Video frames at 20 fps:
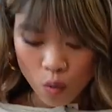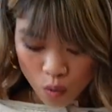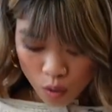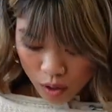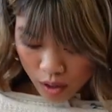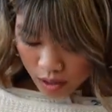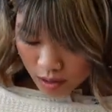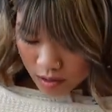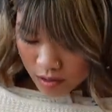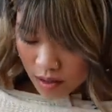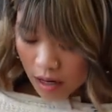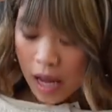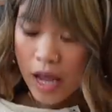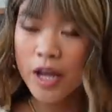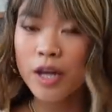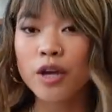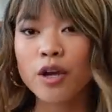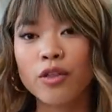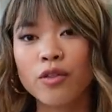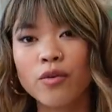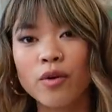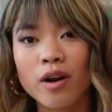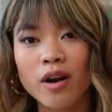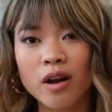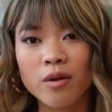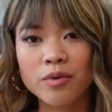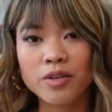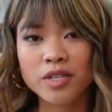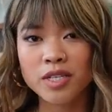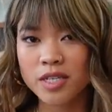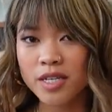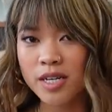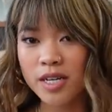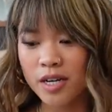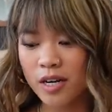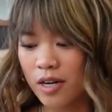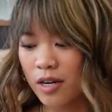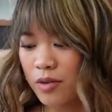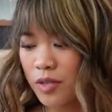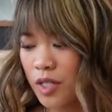or you could throw it on with
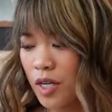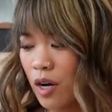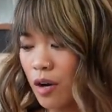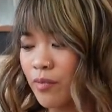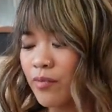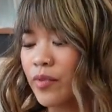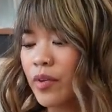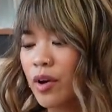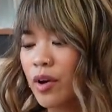sneakers. So